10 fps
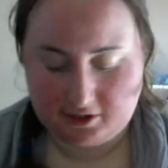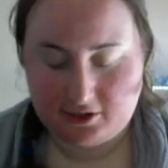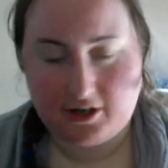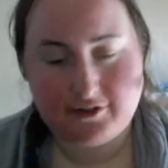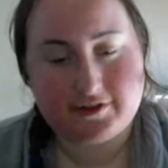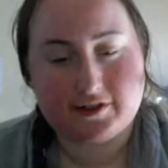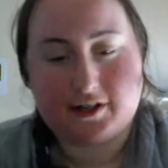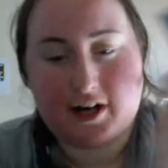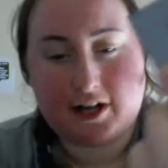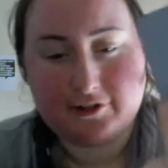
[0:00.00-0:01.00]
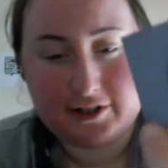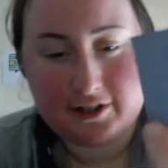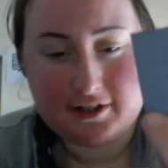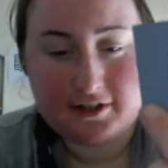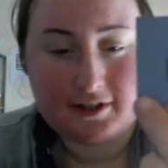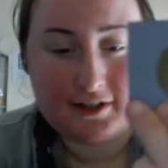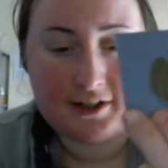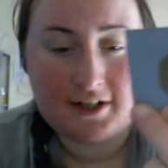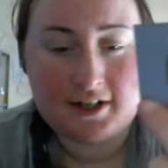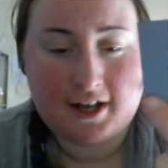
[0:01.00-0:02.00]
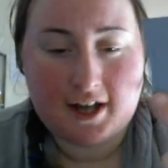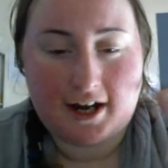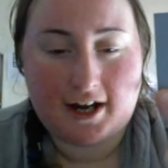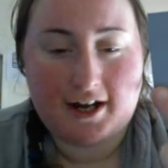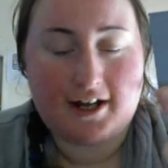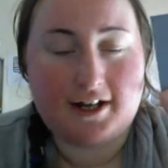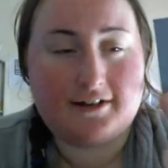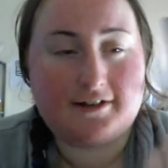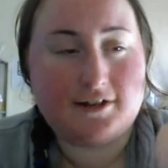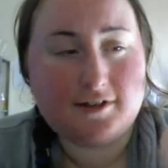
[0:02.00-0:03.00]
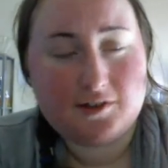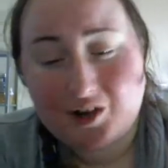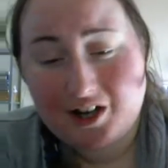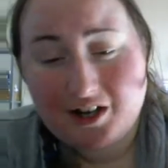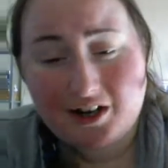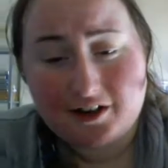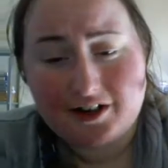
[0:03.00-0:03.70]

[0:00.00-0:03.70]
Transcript: Yeah, I'm just going to colour it in, and it's fun.